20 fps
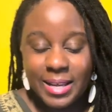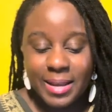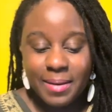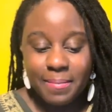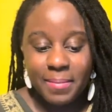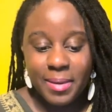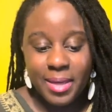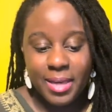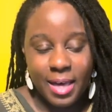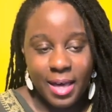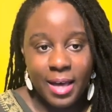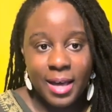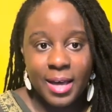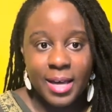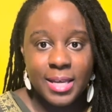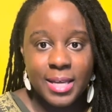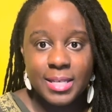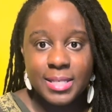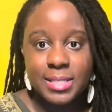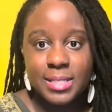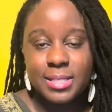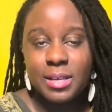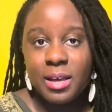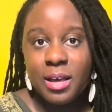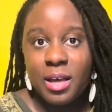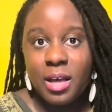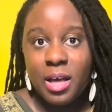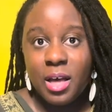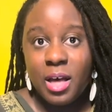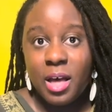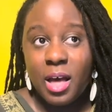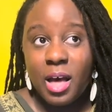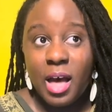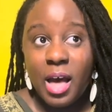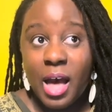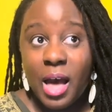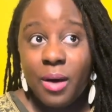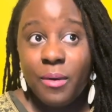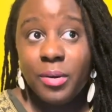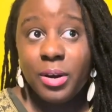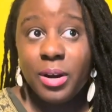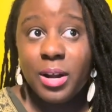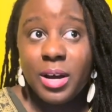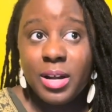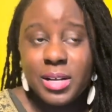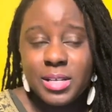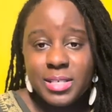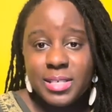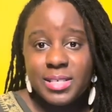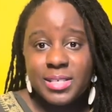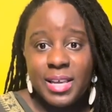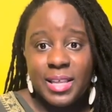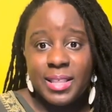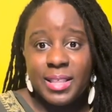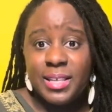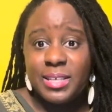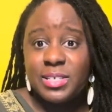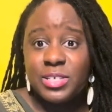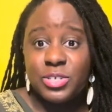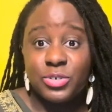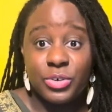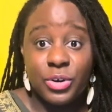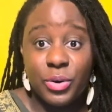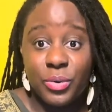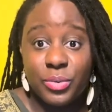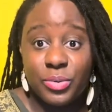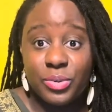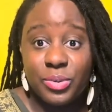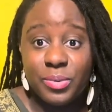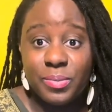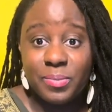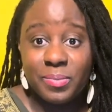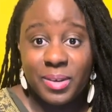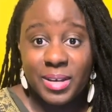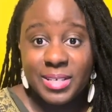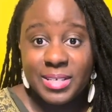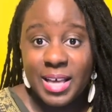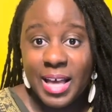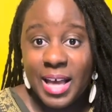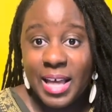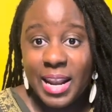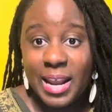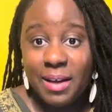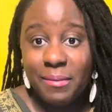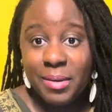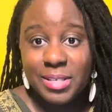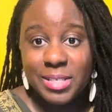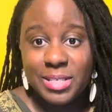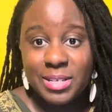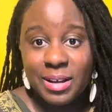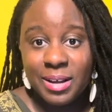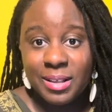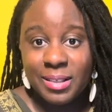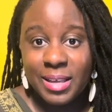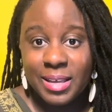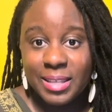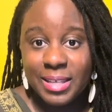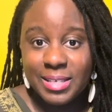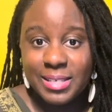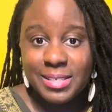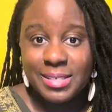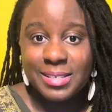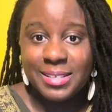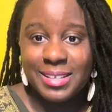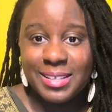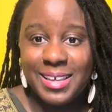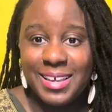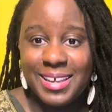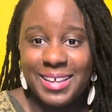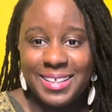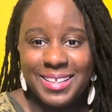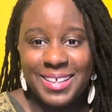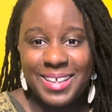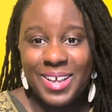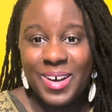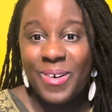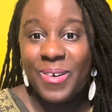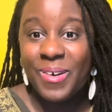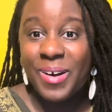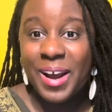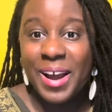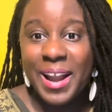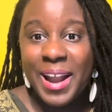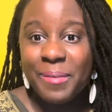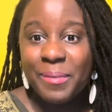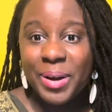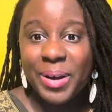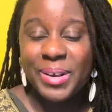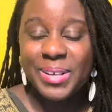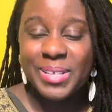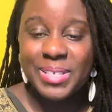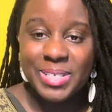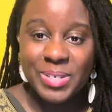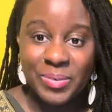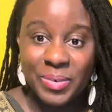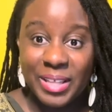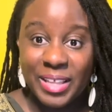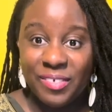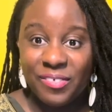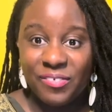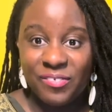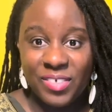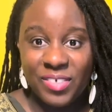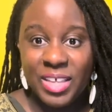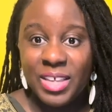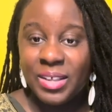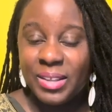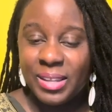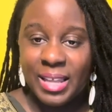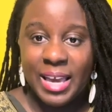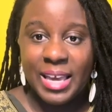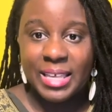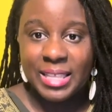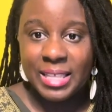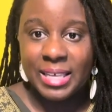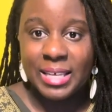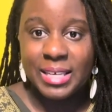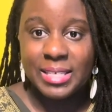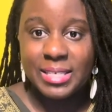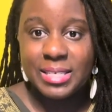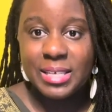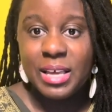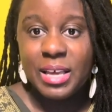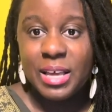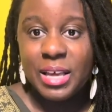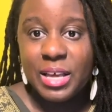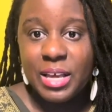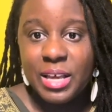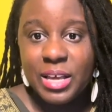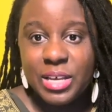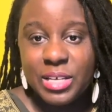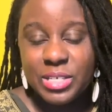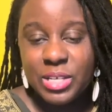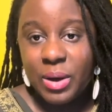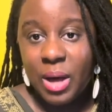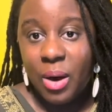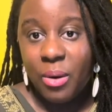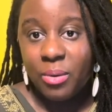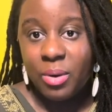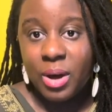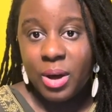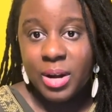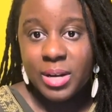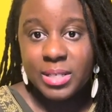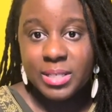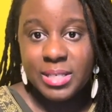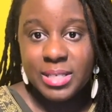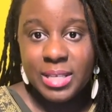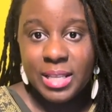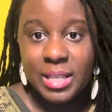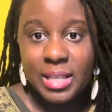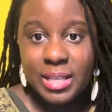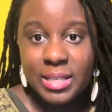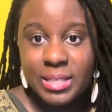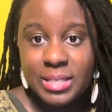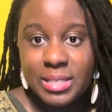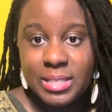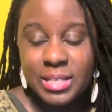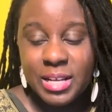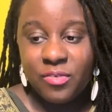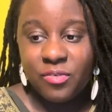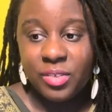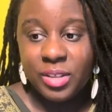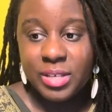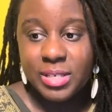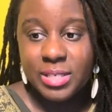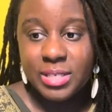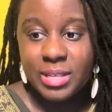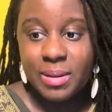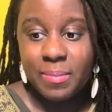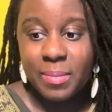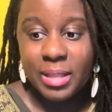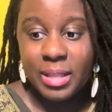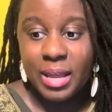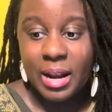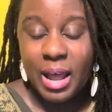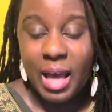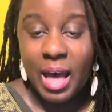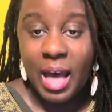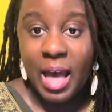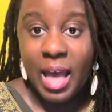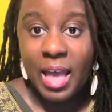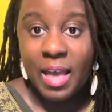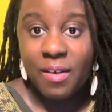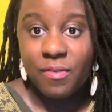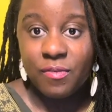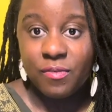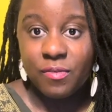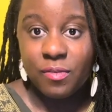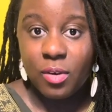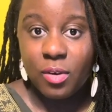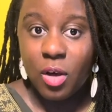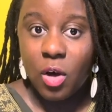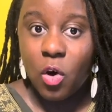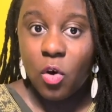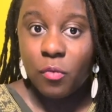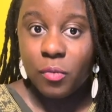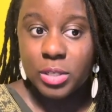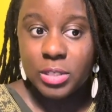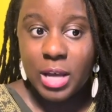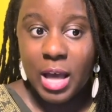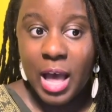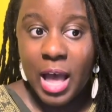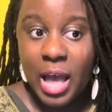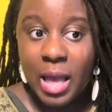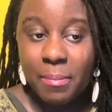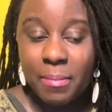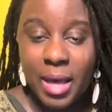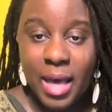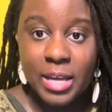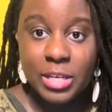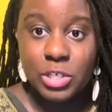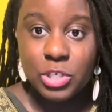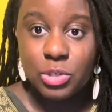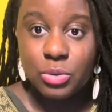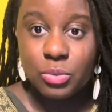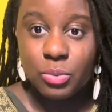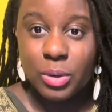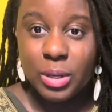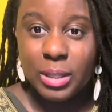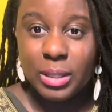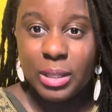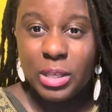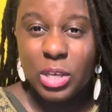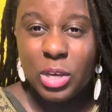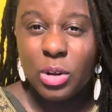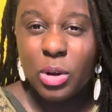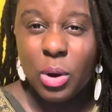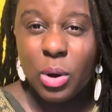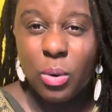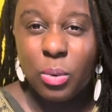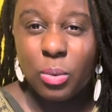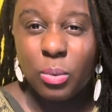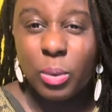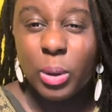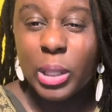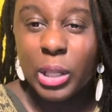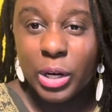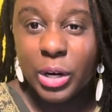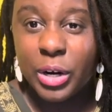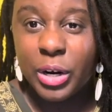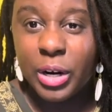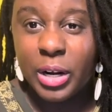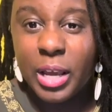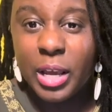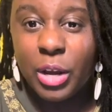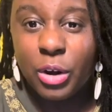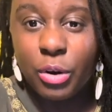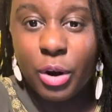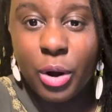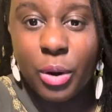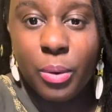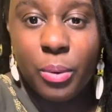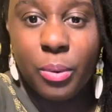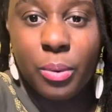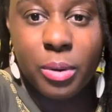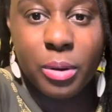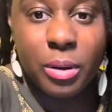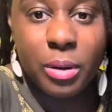Because I would honestly say this is growth, because I never used to talk like this or I never used to really feel like this. So I would honestly say that this is definitely something that I've over time had to really, learn and grow.